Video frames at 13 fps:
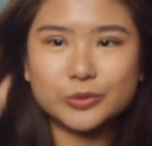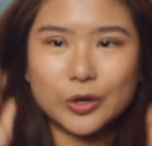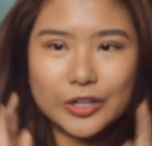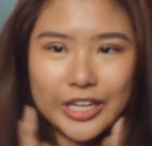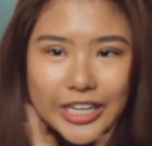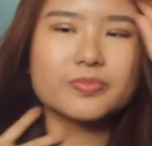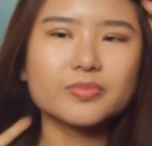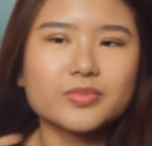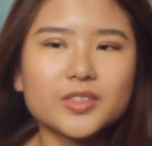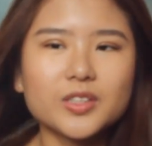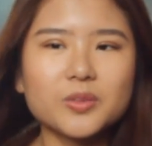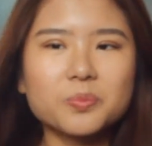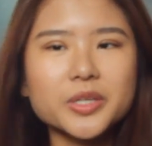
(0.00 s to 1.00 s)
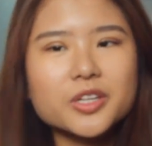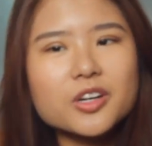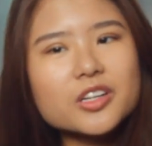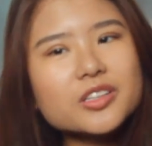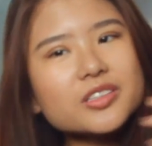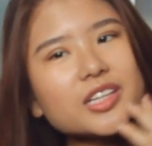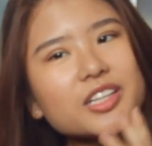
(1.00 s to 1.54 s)
talking. Oh my
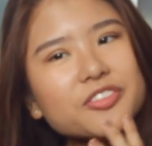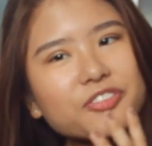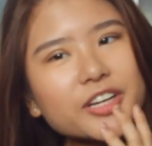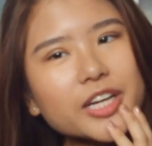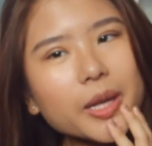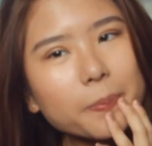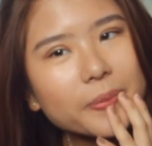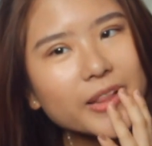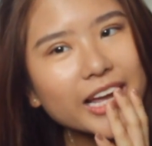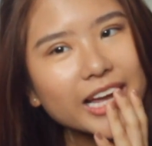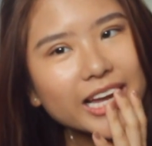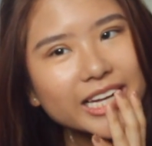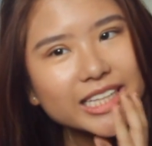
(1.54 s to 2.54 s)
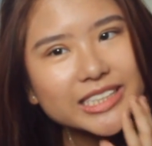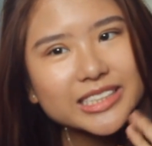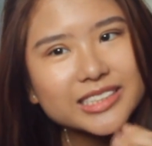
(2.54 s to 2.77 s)
god, another freaking plane!